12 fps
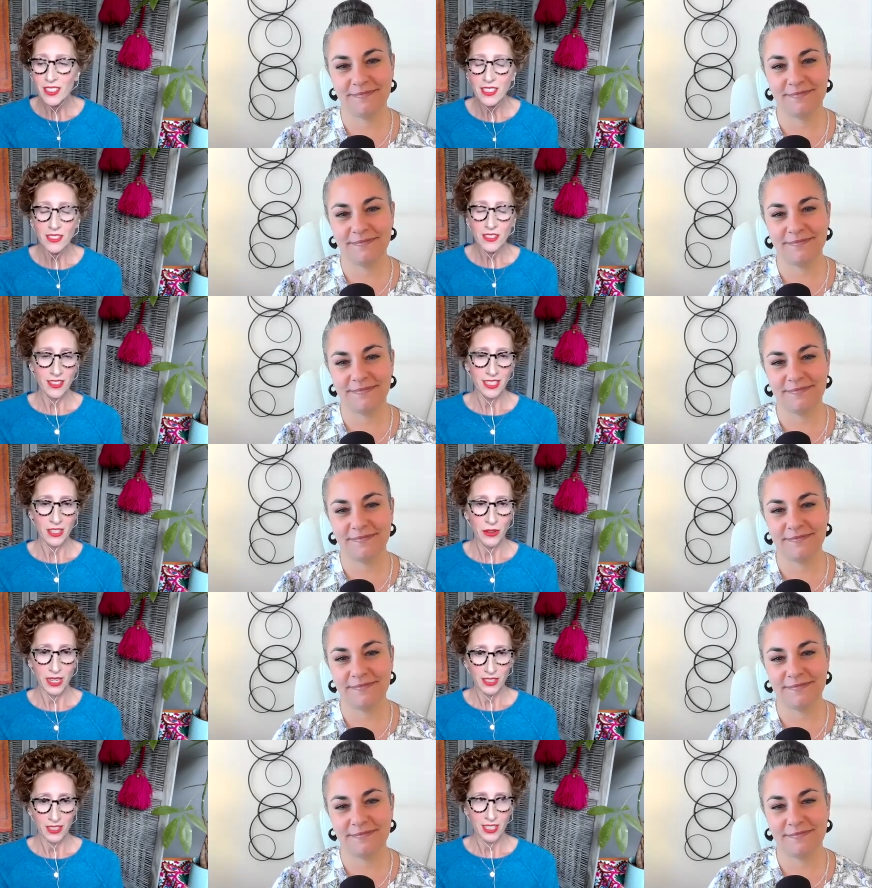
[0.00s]
Speaker 1: an interesting
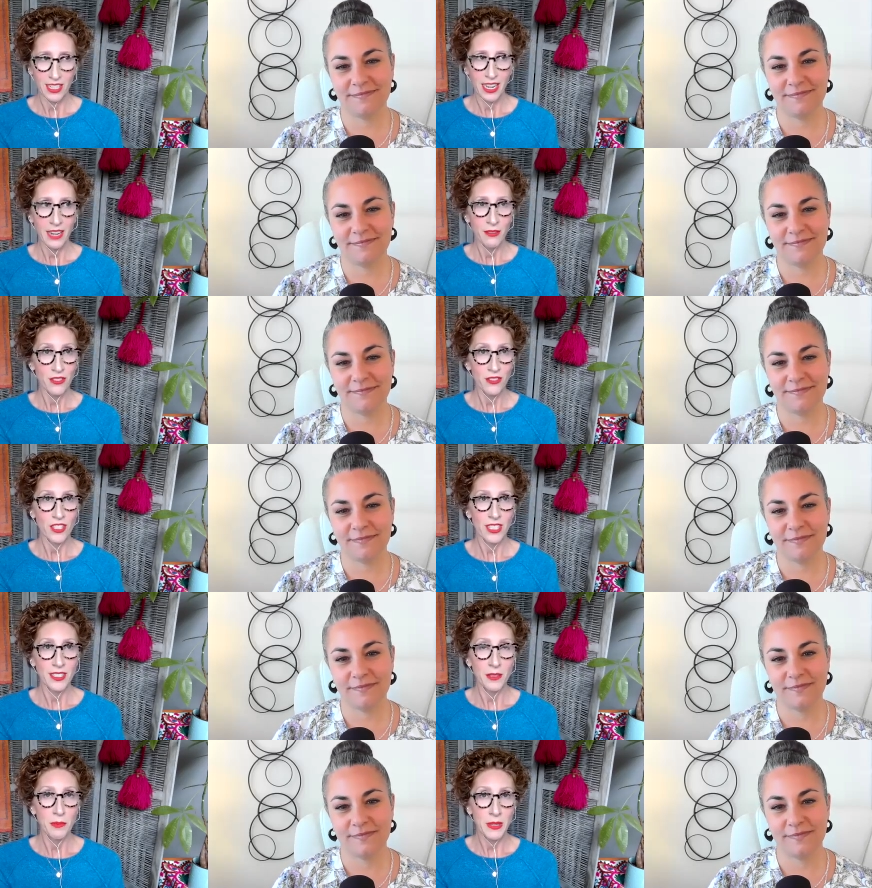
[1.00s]
question. I was
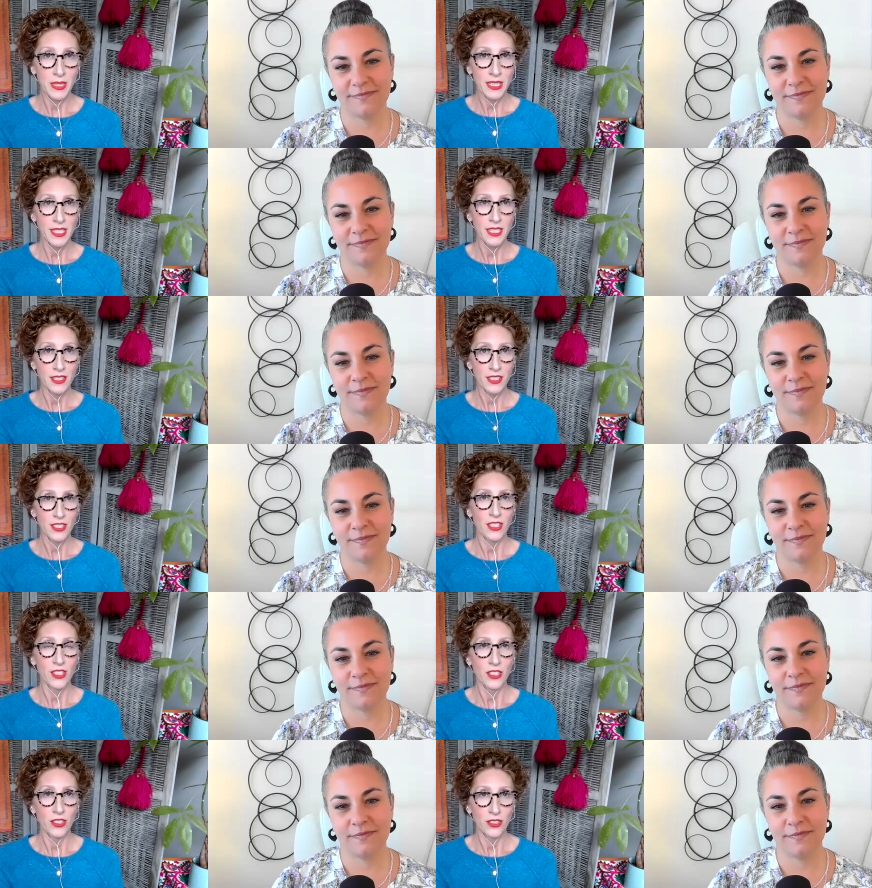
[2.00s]
just speaking
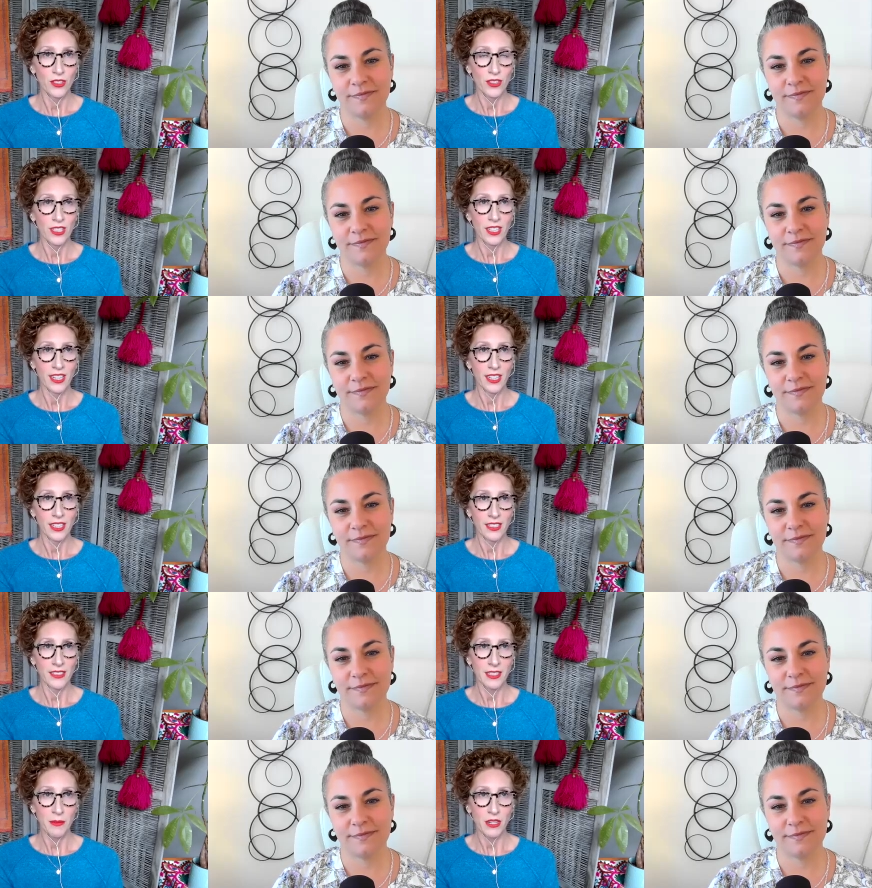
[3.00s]
to
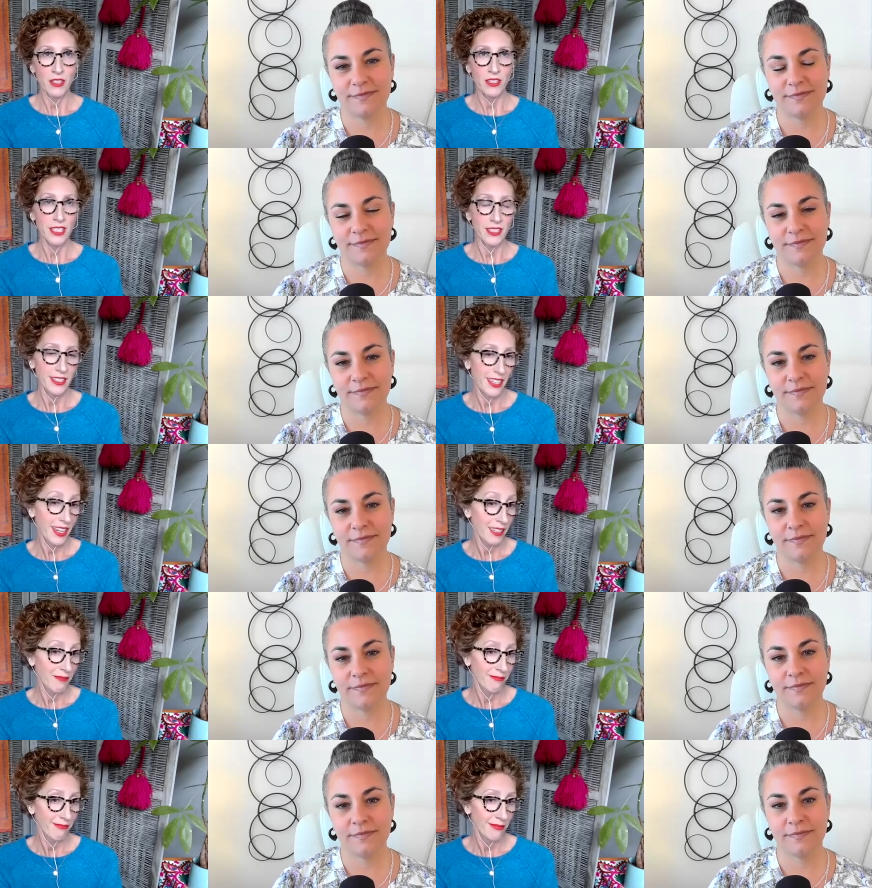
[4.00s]
uh, someone earlier
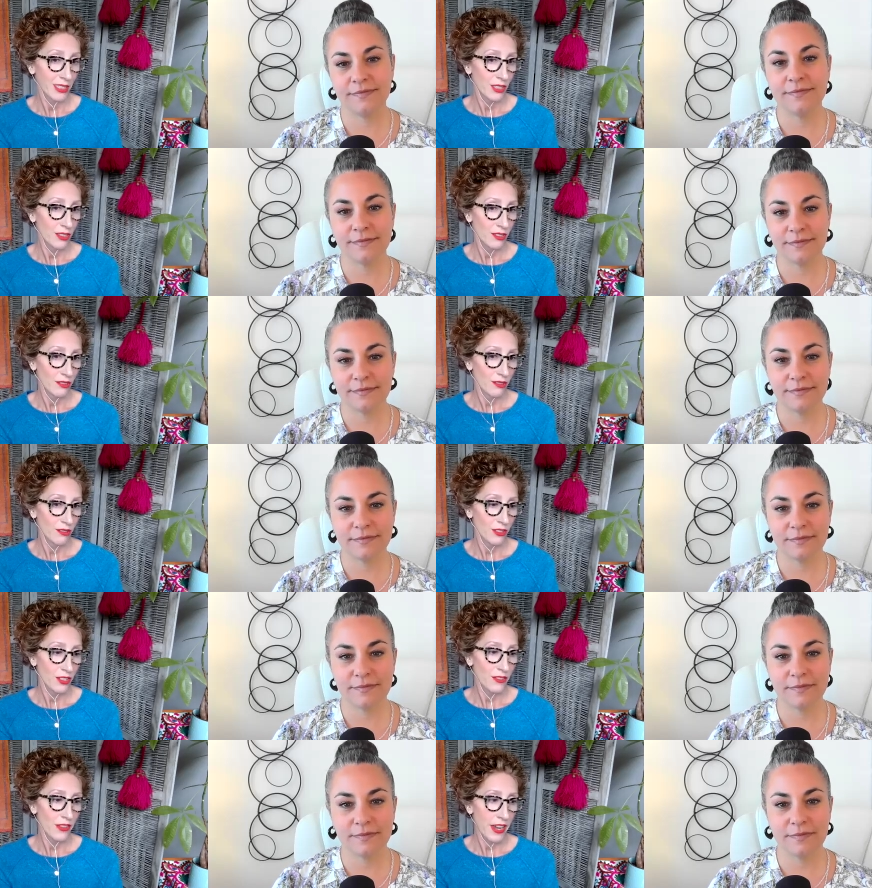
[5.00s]
today who
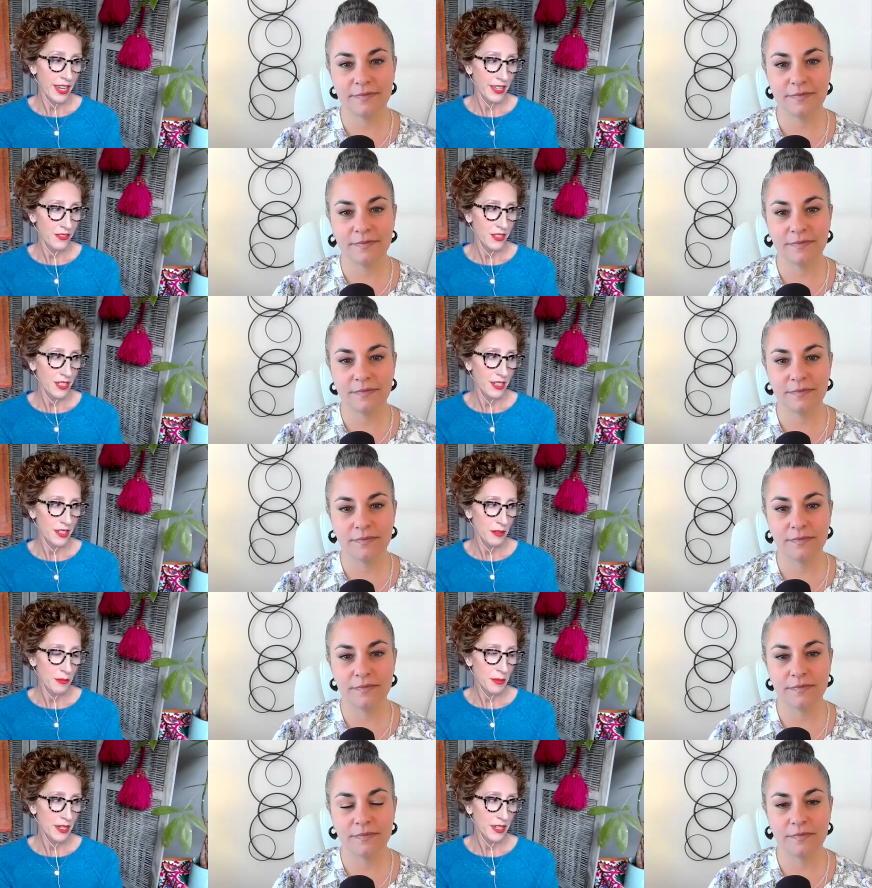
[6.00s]
survived
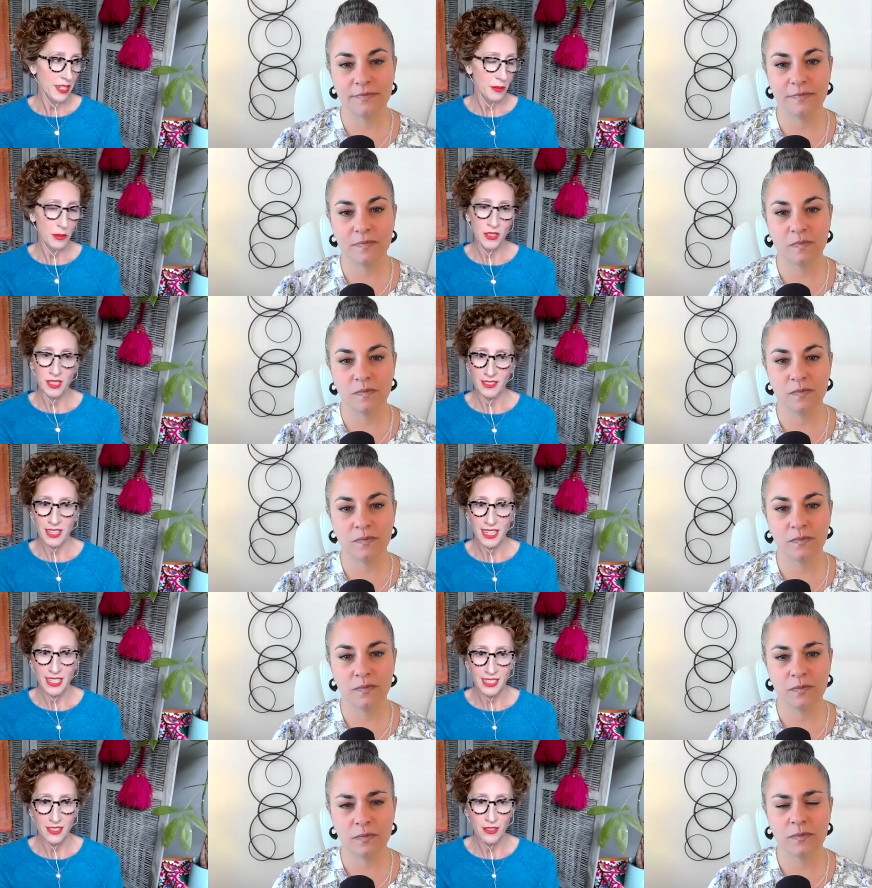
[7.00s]
a perinatal mood and
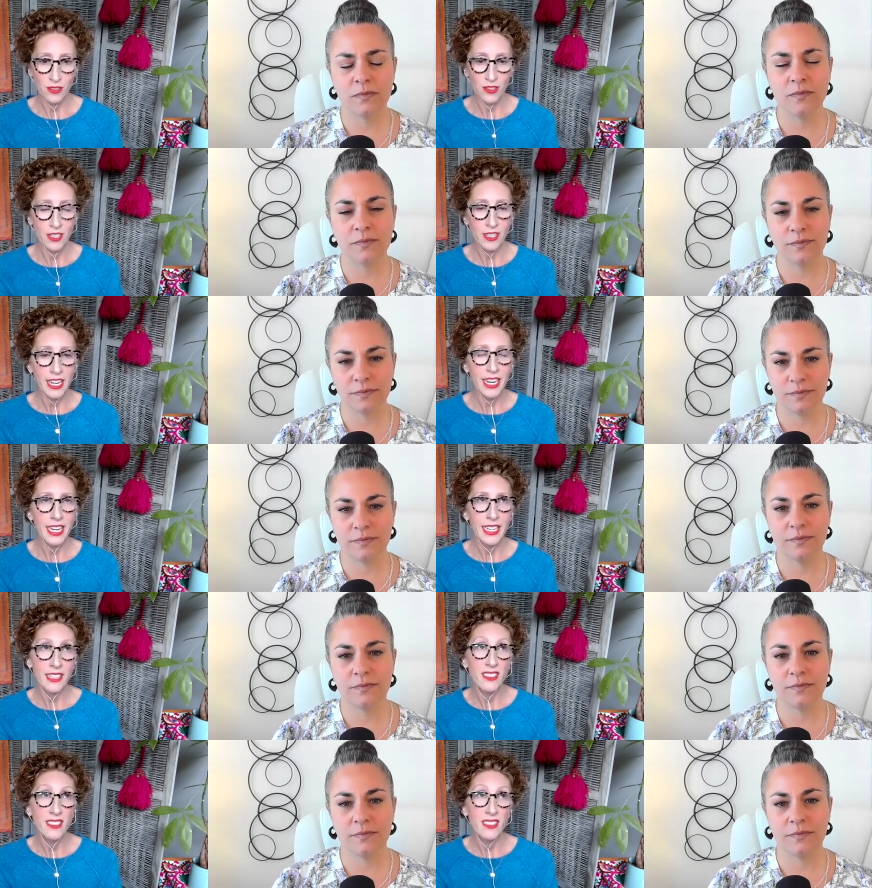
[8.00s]
anxiety disorder. And I get a